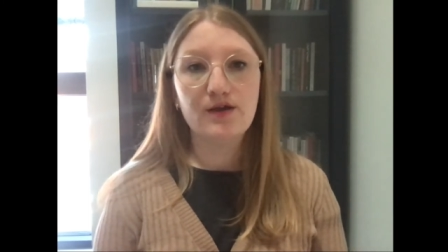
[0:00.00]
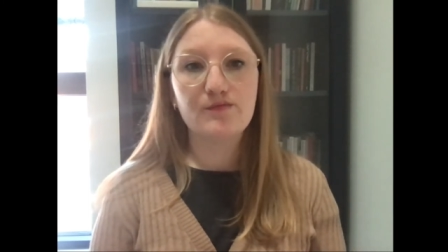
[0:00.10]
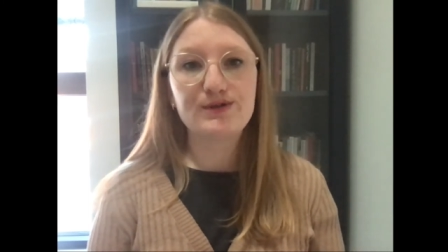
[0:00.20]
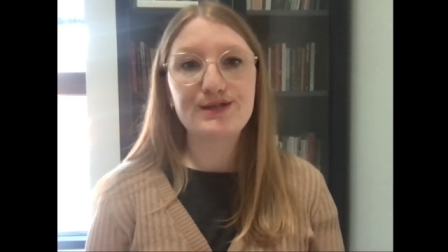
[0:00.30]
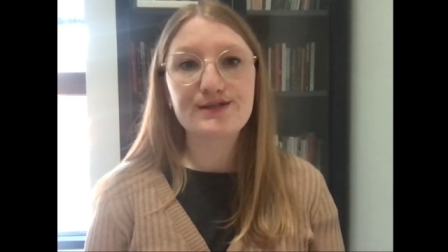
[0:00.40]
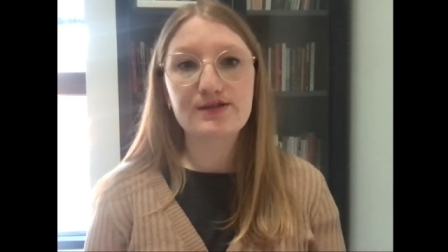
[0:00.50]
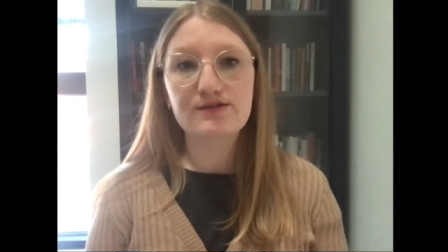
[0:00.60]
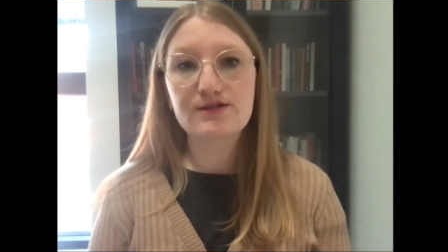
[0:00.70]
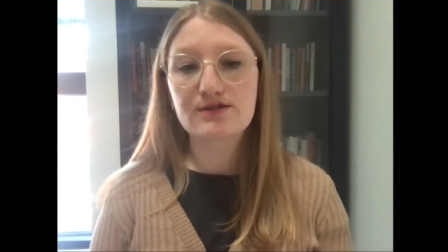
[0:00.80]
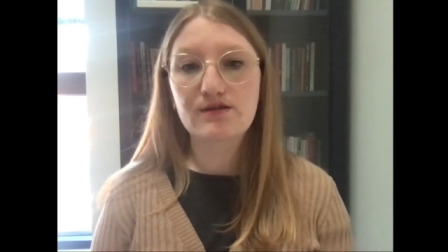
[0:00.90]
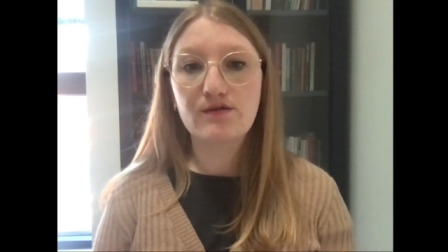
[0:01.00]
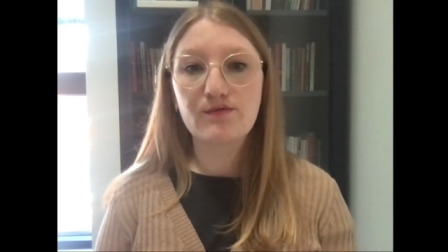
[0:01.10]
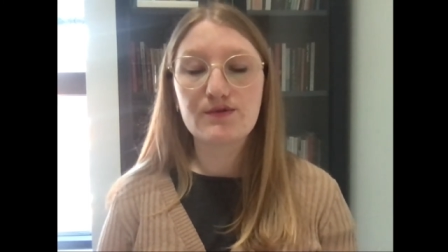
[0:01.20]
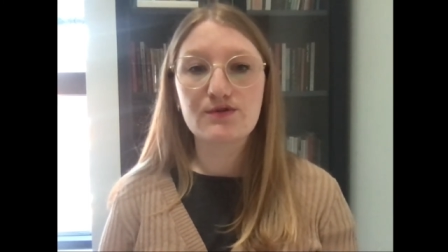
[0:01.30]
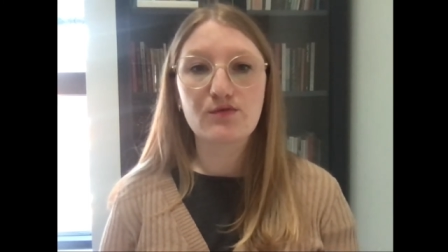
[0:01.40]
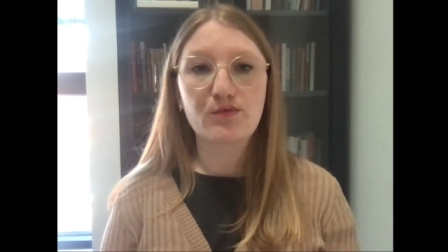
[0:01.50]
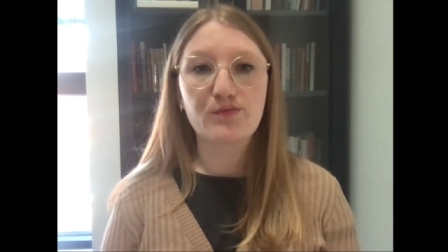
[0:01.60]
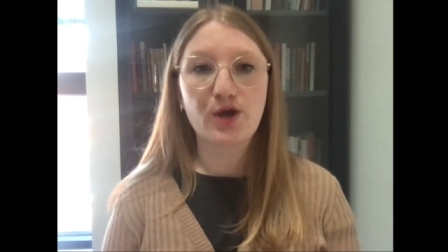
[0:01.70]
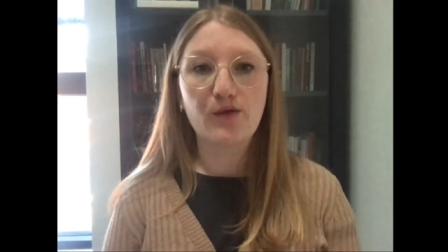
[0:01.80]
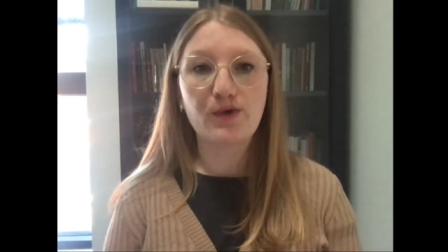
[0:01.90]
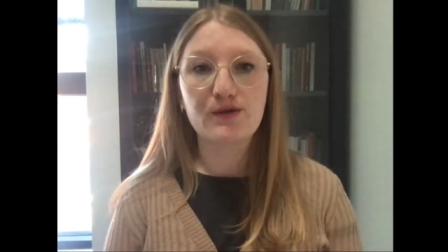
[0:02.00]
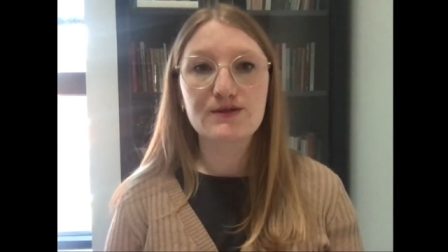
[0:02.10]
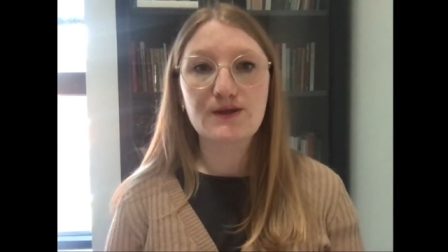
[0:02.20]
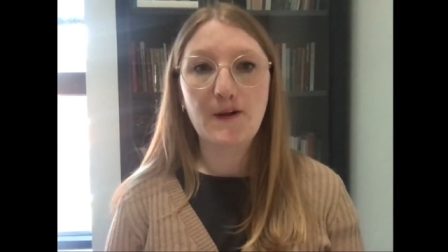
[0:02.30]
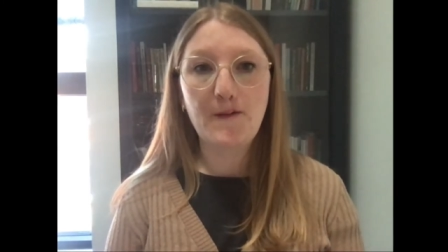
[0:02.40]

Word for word: but distanced, with sober purpose.